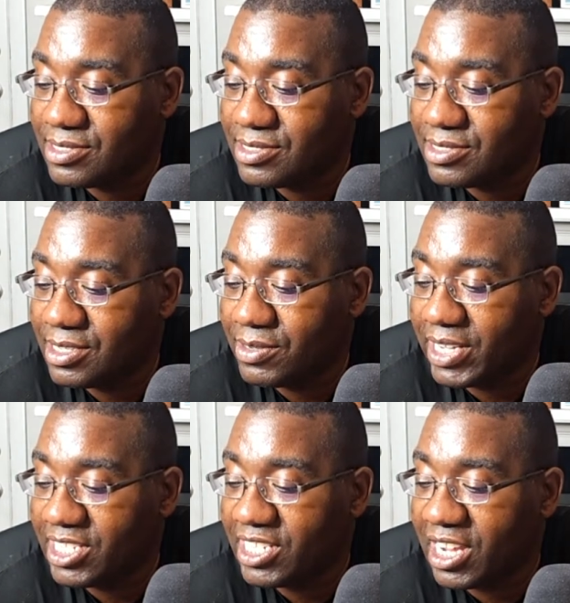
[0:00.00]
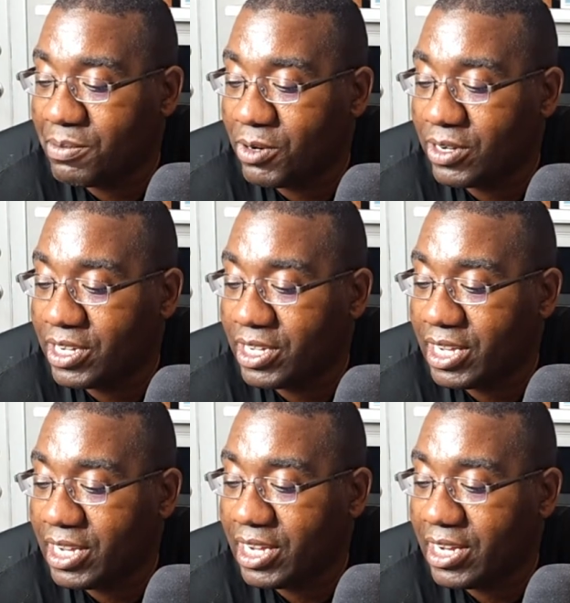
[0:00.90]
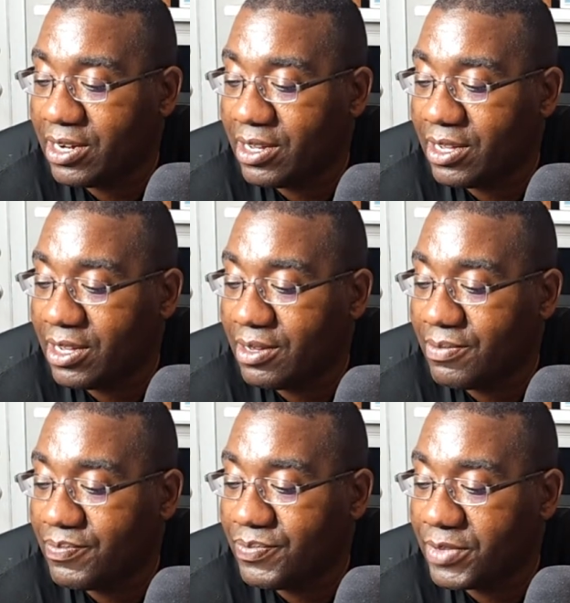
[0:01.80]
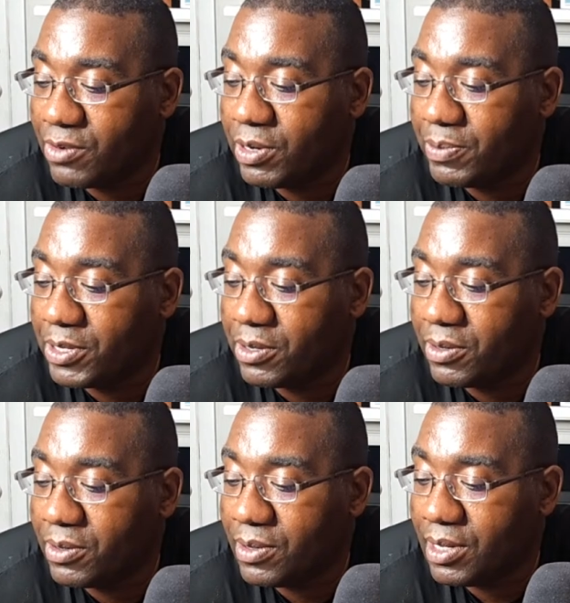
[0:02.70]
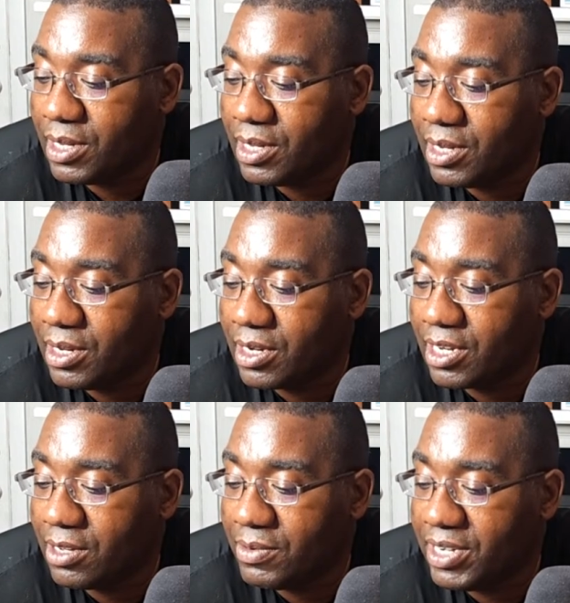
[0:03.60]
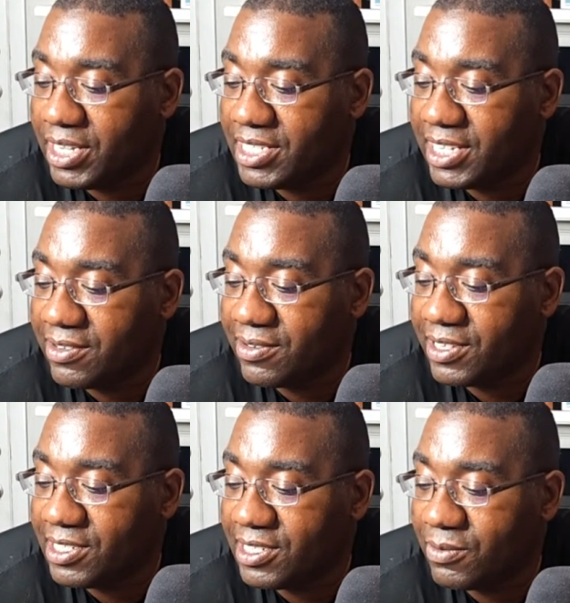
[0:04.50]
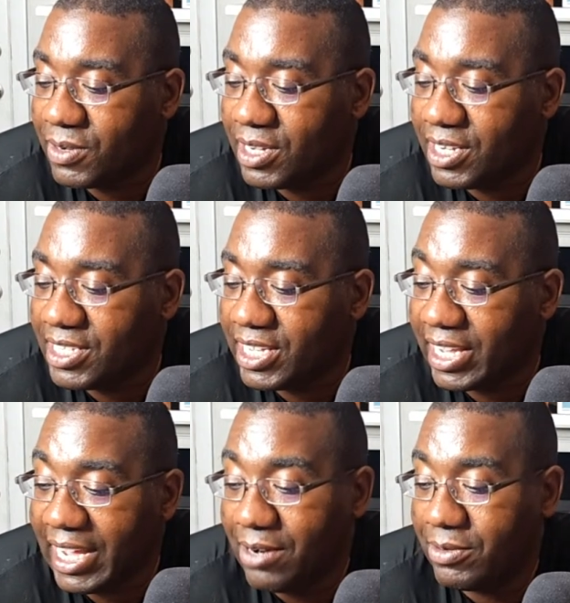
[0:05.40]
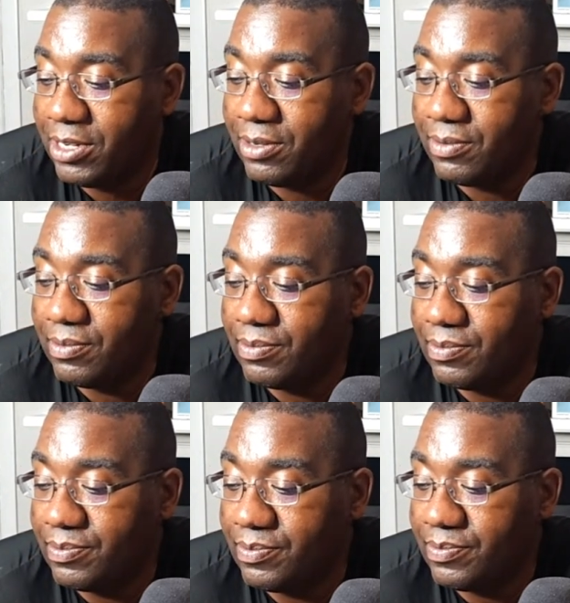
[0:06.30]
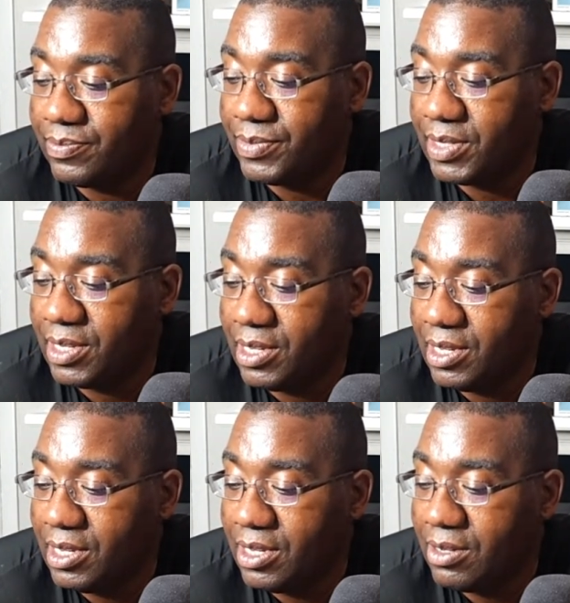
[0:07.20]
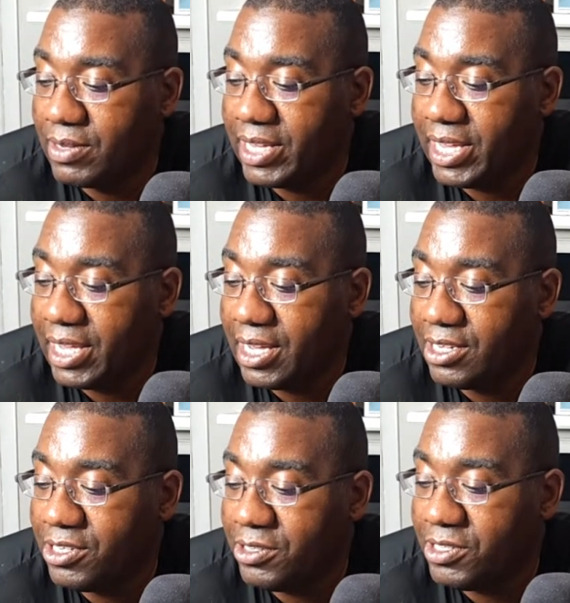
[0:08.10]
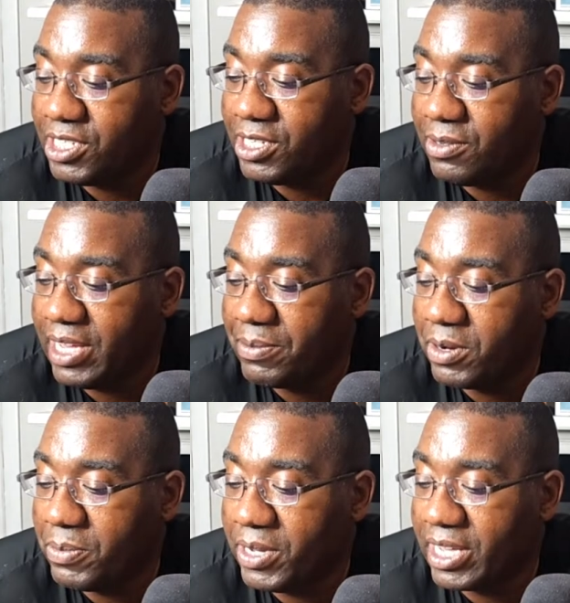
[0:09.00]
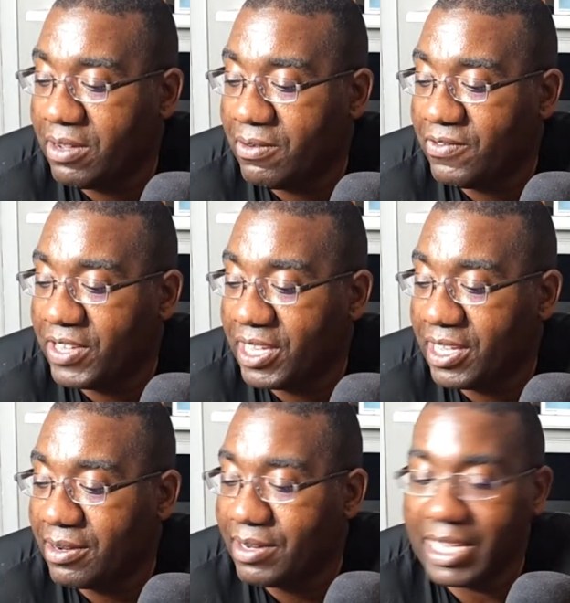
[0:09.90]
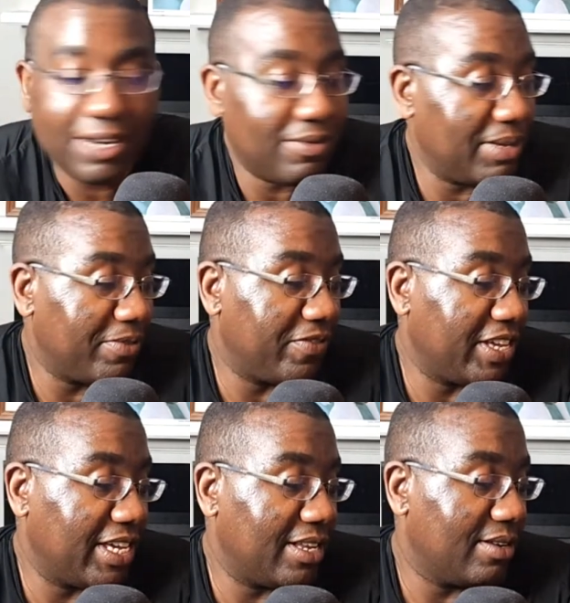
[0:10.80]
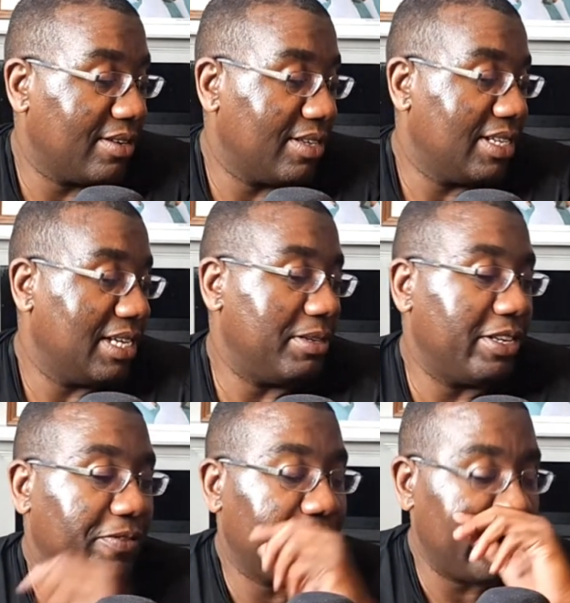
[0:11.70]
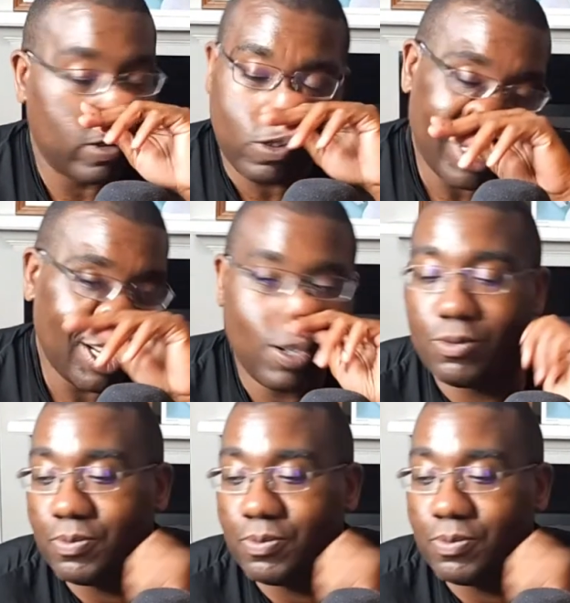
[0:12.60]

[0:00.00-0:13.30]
Okay, stock market and um, crypto are going to go nuts after this Iran attack. I don't know. Okay, uh, do you still have your bug out van? I don't have a van. a different vehicle now.